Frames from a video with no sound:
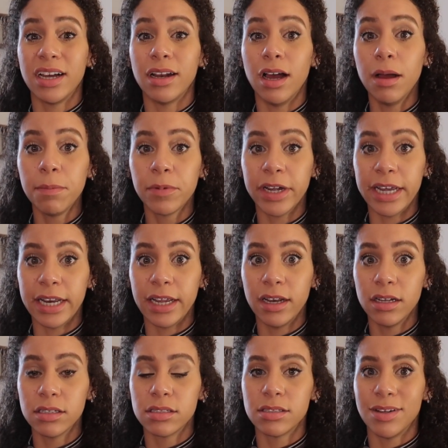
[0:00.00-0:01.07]
got
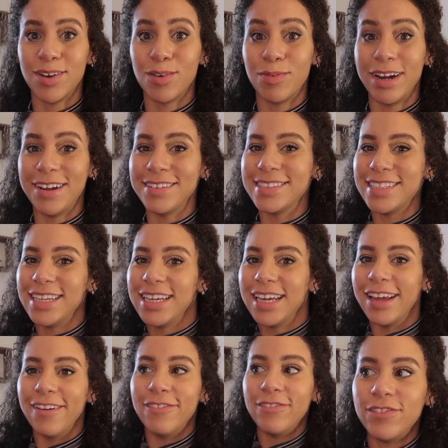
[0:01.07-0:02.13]
upgraded, so when I was sitting
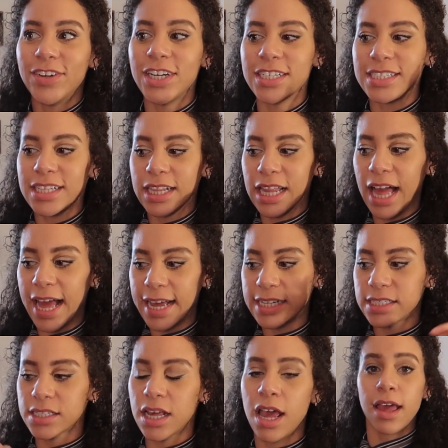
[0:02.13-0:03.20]
in first
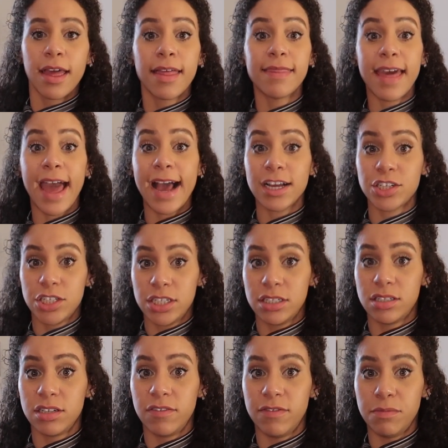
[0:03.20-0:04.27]
class, they actually
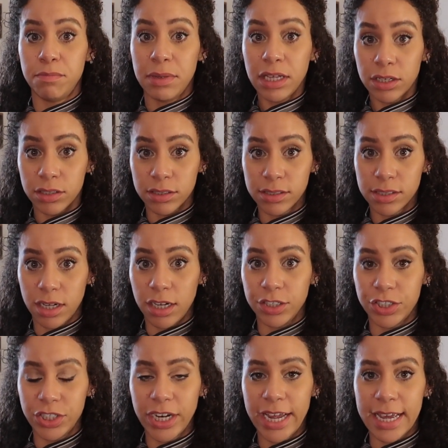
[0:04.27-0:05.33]
served meals
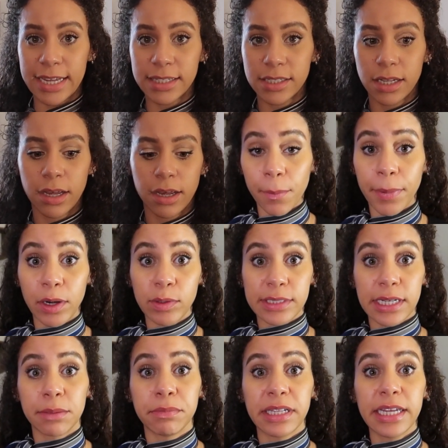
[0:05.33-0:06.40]
on trays, but it
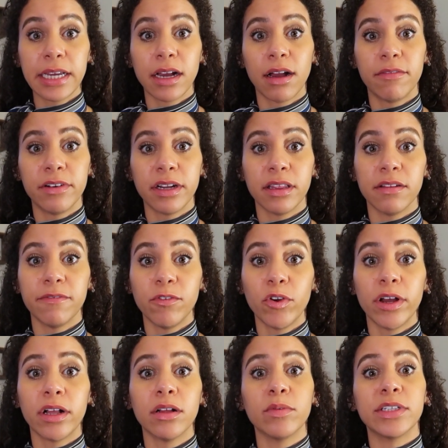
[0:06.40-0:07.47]
was completely covered in the
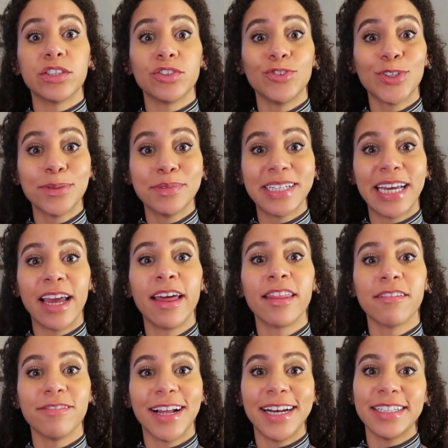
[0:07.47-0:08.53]
foil, which normally
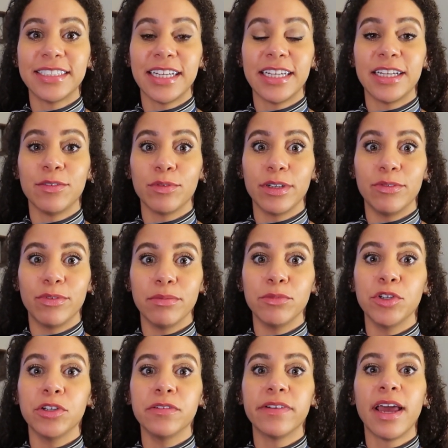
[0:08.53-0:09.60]
the flight attendant would
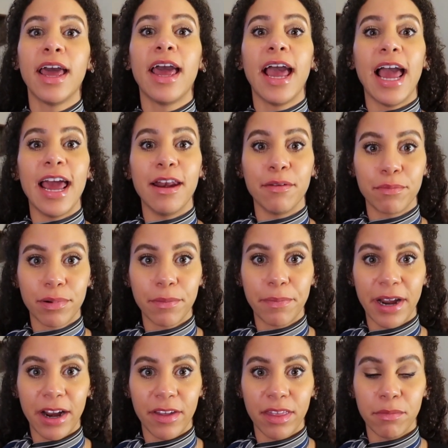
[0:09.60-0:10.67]
remove and
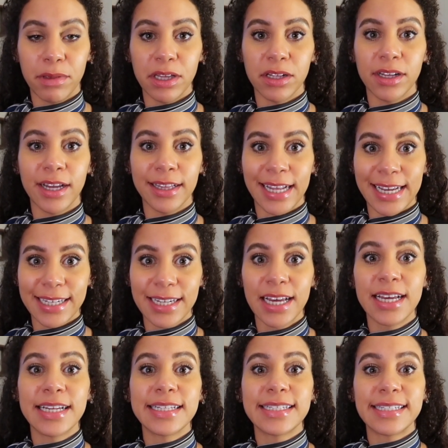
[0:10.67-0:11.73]
prepare the meal and like
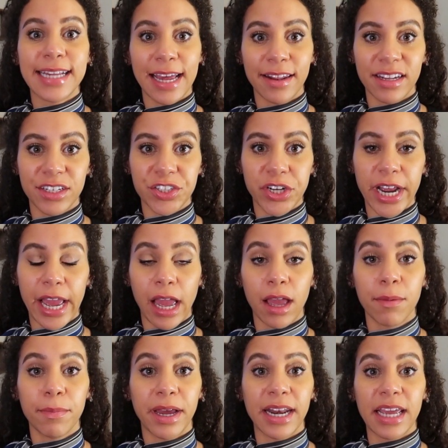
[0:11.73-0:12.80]
set the tray.
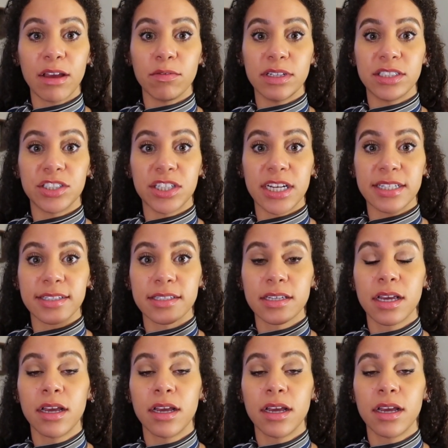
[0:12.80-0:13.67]
But it was just